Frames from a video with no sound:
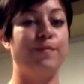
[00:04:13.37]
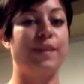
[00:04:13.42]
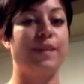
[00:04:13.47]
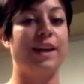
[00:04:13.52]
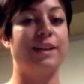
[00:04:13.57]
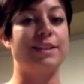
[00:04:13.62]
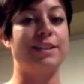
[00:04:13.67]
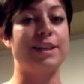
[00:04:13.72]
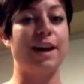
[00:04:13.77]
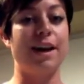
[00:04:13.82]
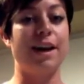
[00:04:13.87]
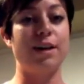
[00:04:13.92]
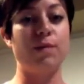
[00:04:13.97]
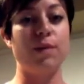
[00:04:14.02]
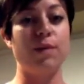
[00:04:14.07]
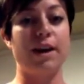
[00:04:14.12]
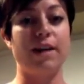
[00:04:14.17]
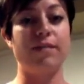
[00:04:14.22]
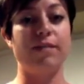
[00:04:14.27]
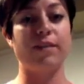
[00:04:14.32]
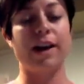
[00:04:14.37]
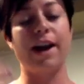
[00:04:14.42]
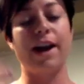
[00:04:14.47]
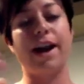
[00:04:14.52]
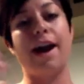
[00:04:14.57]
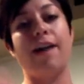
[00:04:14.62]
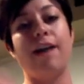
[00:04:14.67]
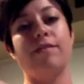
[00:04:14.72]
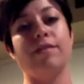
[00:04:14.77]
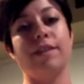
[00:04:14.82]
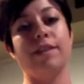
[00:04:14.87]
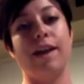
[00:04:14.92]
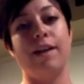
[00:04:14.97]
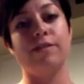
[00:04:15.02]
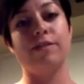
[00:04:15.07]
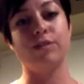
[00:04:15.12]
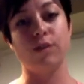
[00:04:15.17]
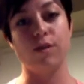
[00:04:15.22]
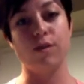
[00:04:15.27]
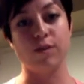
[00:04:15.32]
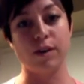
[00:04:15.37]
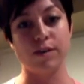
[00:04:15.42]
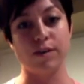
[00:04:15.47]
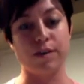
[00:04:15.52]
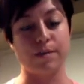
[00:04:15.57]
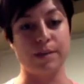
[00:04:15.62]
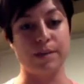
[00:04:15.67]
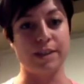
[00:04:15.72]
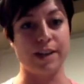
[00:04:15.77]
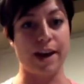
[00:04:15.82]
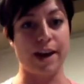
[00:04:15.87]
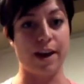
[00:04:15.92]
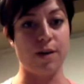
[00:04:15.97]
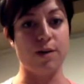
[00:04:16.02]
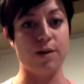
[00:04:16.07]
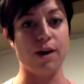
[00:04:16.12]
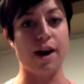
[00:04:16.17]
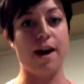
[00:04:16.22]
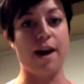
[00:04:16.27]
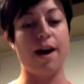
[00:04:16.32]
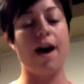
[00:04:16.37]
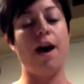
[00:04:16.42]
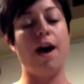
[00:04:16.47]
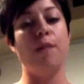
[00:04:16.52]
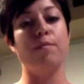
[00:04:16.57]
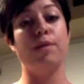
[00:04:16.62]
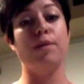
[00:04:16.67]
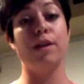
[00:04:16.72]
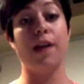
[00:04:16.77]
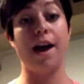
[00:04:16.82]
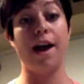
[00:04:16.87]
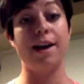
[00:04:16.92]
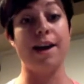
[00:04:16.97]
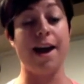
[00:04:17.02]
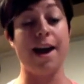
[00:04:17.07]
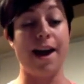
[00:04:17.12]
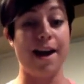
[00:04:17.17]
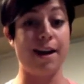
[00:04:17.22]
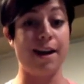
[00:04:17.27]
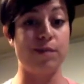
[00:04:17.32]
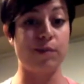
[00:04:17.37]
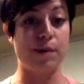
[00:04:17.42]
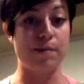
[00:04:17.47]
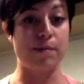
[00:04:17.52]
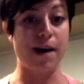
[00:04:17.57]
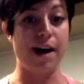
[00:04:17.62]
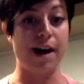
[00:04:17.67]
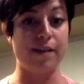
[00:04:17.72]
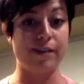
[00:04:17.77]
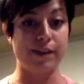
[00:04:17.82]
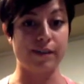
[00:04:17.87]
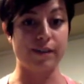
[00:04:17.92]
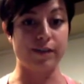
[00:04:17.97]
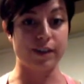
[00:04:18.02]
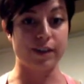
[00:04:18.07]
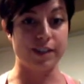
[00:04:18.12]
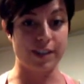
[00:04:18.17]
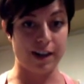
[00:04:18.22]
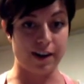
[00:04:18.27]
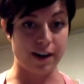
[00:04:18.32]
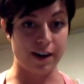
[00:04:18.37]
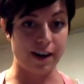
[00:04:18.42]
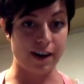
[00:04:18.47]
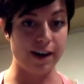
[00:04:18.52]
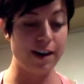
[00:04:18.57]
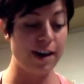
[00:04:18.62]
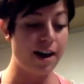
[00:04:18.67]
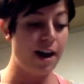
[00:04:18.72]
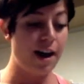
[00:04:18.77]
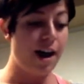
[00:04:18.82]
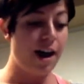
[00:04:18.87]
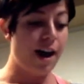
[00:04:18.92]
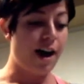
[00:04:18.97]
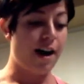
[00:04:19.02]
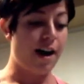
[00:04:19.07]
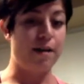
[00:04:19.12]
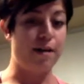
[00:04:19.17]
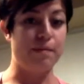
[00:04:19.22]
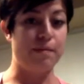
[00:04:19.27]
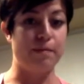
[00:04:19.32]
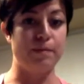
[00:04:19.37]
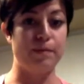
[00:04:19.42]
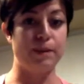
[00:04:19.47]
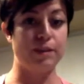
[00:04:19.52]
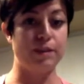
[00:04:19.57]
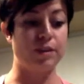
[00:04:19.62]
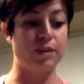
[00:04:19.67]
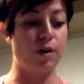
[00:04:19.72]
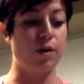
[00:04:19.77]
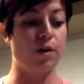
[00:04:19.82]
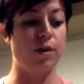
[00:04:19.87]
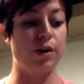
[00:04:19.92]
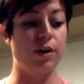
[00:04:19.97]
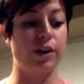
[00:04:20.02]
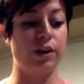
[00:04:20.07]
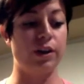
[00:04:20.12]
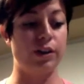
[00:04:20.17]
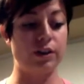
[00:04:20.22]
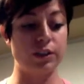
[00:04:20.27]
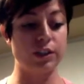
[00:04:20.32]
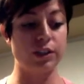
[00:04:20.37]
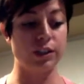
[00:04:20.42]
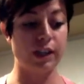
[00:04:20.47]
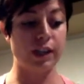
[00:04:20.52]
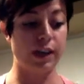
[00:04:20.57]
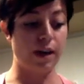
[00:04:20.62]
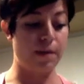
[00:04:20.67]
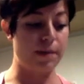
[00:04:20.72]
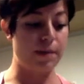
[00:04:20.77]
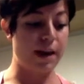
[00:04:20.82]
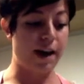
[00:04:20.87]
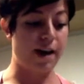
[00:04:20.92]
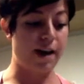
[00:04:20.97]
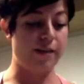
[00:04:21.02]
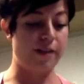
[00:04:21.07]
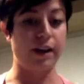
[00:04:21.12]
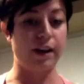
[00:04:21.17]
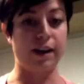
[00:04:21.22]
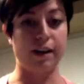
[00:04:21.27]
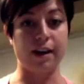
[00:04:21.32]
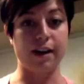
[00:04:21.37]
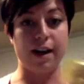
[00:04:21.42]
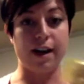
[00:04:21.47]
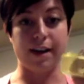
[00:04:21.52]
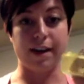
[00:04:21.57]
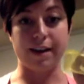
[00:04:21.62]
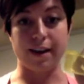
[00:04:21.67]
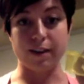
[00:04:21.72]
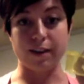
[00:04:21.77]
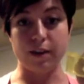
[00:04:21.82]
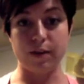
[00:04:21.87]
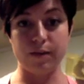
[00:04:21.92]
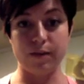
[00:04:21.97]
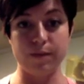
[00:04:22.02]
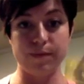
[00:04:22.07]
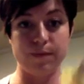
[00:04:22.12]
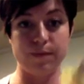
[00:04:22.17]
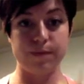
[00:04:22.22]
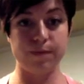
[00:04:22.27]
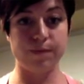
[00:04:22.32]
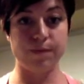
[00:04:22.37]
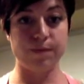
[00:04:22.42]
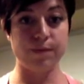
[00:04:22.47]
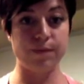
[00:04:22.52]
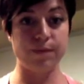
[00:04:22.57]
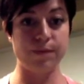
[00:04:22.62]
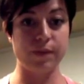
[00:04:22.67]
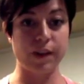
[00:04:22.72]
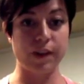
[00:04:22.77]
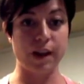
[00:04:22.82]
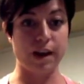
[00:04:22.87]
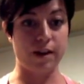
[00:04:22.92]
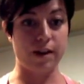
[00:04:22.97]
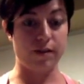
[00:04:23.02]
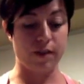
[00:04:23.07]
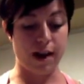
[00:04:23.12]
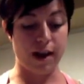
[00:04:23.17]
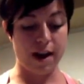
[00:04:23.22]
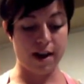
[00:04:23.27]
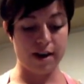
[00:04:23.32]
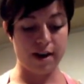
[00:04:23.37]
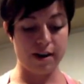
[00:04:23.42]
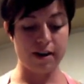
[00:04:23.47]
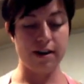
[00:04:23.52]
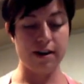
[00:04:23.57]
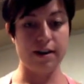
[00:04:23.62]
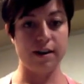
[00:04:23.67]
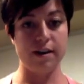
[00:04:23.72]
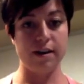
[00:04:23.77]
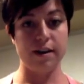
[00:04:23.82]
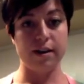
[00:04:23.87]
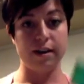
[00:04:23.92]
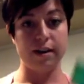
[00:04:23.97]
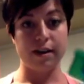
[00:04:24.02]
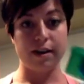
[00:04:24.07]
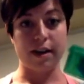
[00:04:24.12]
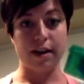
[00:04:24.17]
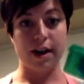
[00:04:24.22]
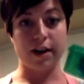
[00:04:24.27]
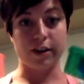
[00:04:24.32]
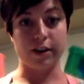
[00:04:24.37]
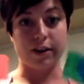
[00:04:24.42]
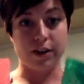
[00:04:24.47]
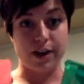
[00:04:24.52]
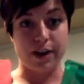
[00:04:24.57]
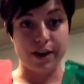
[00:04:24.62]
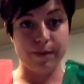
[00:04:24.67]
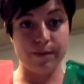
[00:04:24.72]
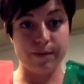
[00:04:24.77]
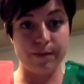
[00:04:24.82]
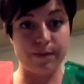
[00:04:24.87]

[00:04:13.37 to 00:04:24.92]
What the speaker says: it's kind of whatever I have left over from the day, or I'll plan ahead what I'm having for dinner. So usually I'll be having a yellow and a red and a green.